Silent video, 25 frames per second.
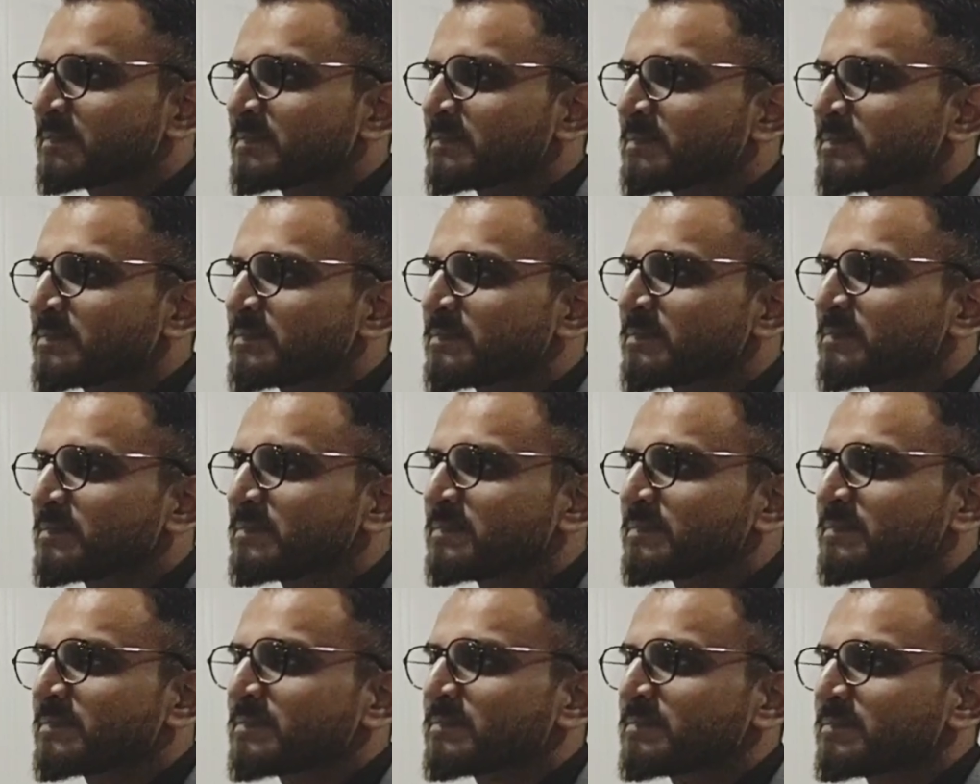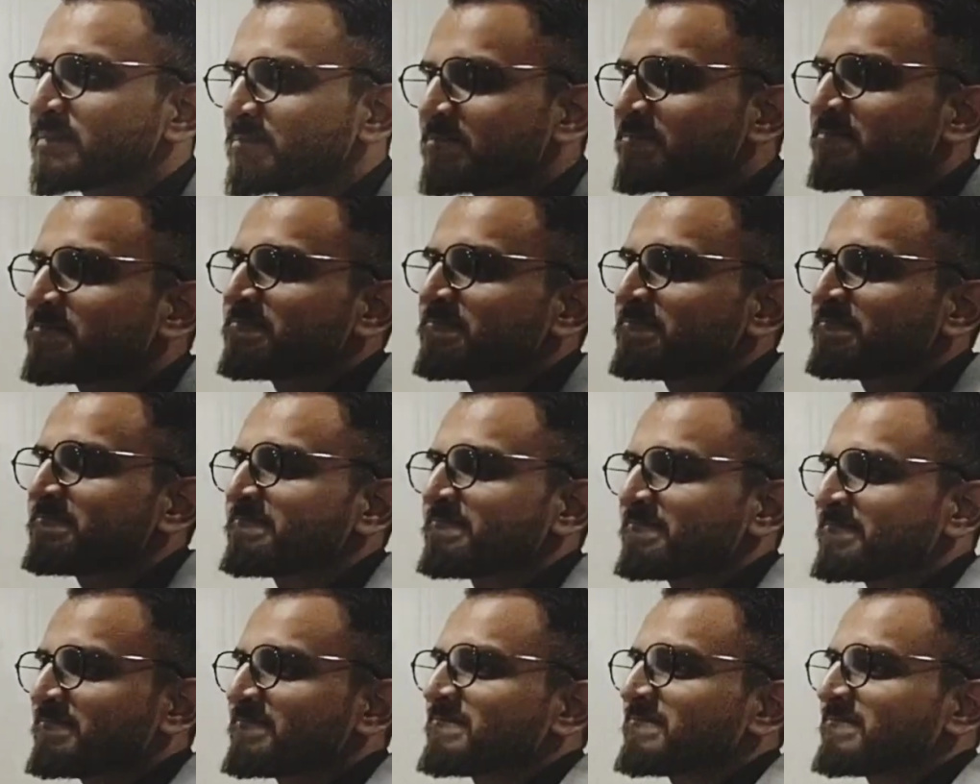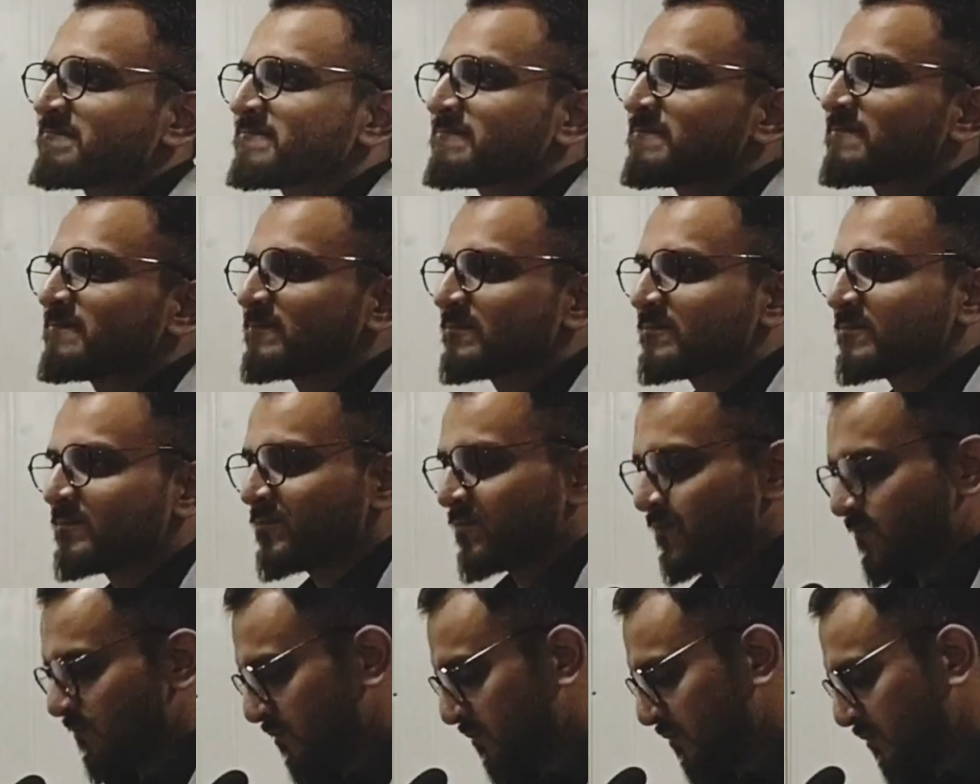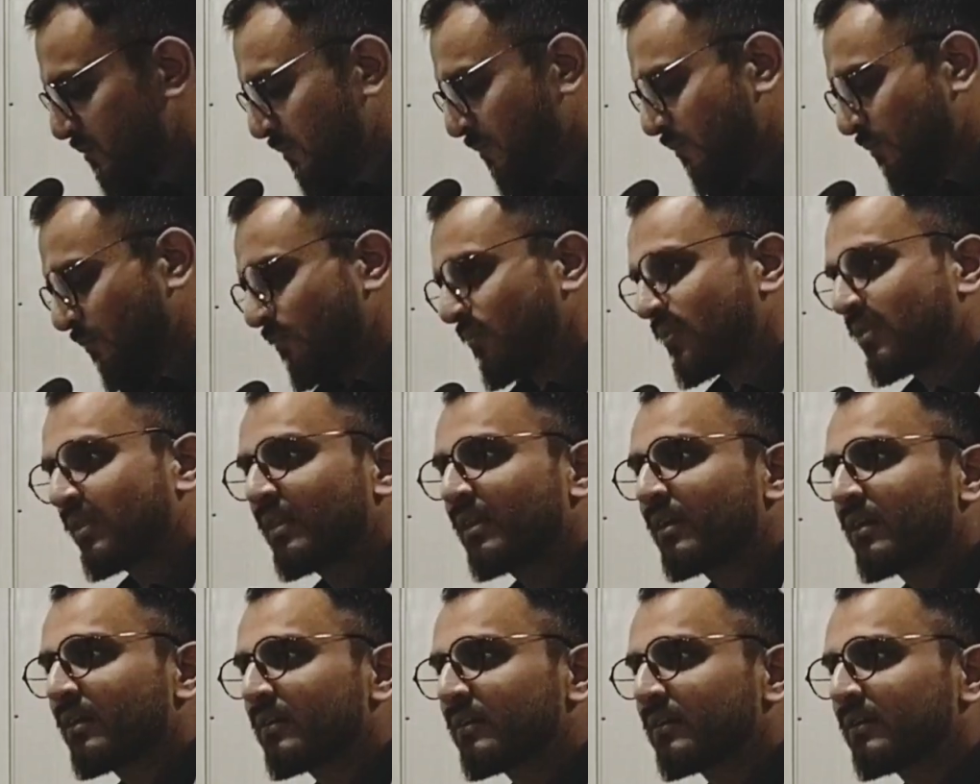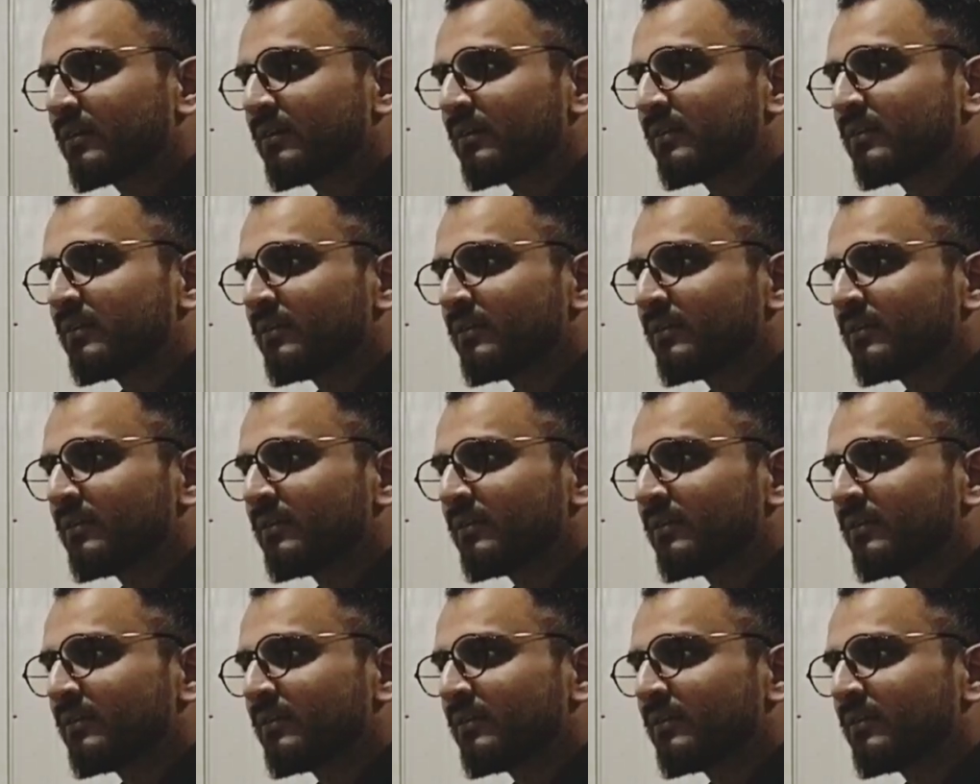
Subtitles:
stroke. And I think she died.